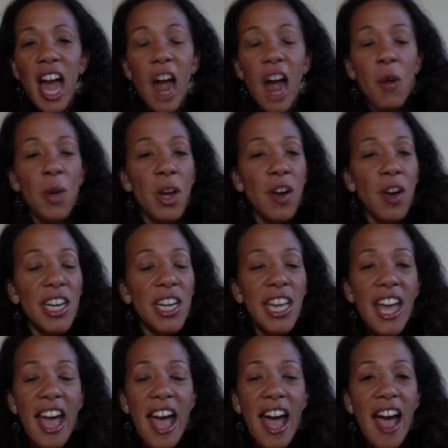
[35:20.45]
We already
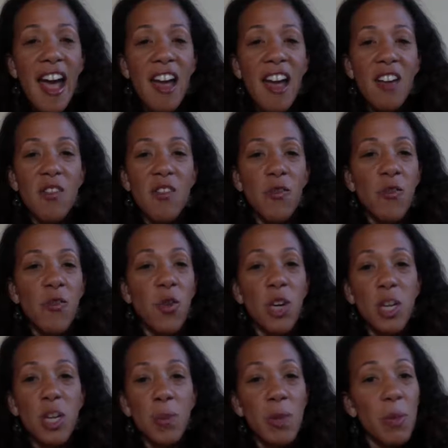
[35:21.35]
have
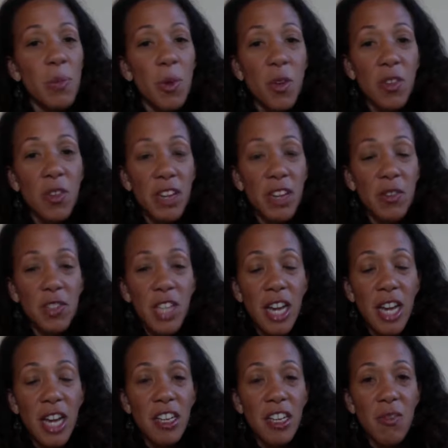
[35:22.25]
40 people that have
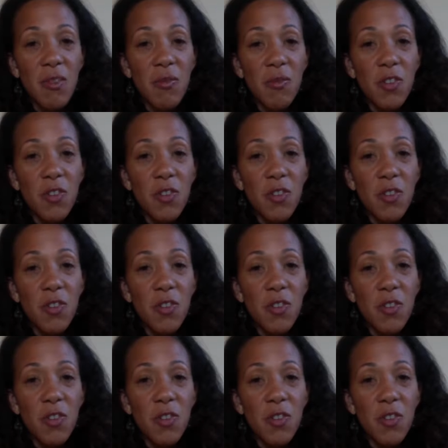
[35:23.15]
signed up